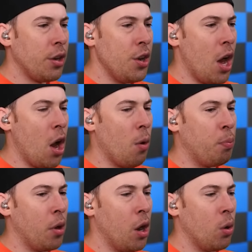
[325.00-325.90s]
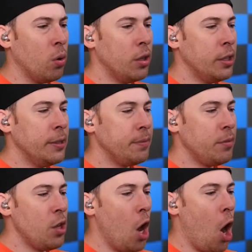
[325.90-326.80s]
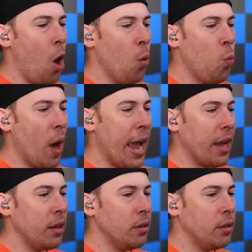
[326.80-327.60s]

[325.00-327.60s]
No, bro. No way.